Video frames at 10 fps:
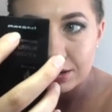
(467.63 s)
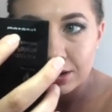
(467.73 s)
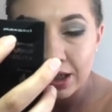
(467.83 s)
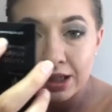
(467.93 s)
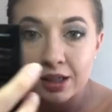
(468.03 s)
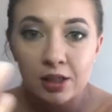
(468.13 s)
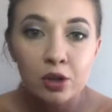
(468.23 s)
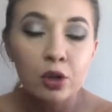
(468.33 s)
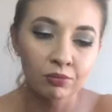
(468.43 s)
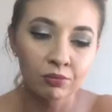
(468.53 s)
and
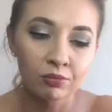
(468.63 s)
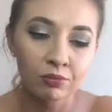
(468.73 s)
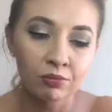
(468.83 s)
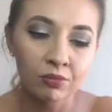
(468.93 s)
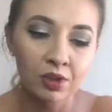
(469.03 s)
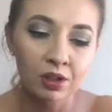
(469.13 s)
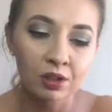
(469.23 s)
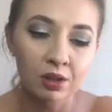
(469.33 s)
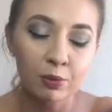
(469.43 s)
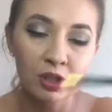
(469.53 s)
they're
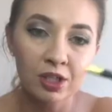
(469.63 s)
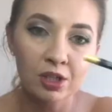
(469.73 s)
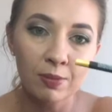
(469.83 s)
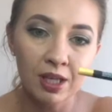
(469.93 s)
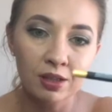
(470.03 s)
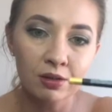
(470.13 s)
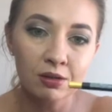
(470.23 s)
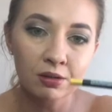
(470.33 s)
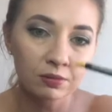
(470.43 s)
the precision pencil.